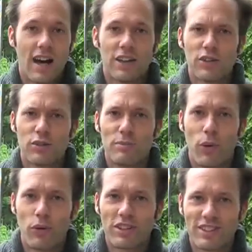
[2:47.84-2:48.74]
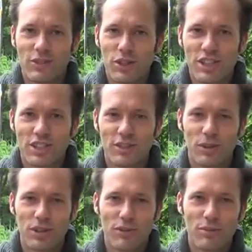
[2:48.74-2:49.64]
Another important tradition
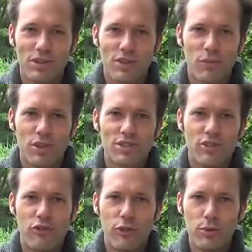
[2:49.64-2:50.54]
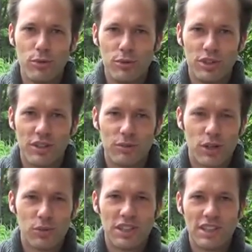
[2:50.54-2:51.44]
when it comes to Midsummer is the food,
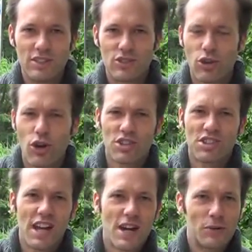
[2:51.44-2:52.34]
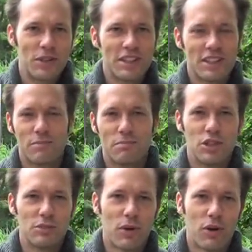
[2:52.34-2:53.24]
where we eat sauced herring,
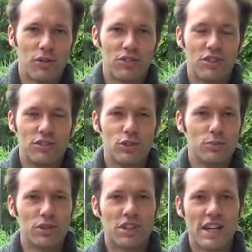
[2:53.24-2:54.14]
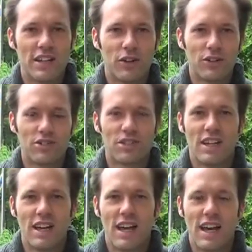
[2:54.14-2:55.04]
meatballs, new potatoes,
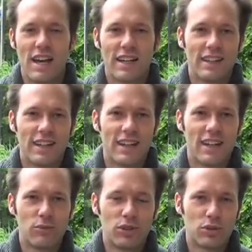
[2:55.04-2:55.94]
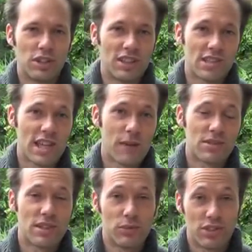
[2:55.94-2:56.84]
and we drink the
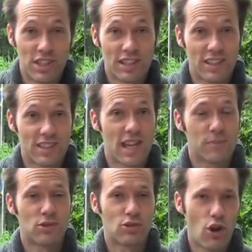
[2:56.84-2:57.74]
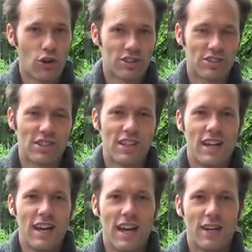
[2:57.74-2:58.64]
snaps and we sing the snaps songs,
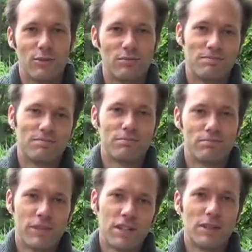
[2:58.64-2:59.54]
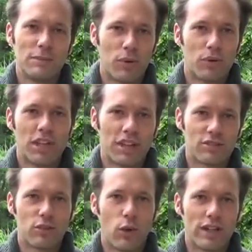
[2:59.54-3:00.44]
and many people get
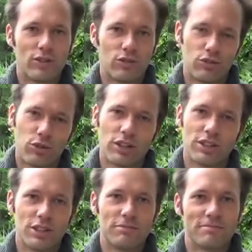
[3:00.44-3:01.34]
quite drunk,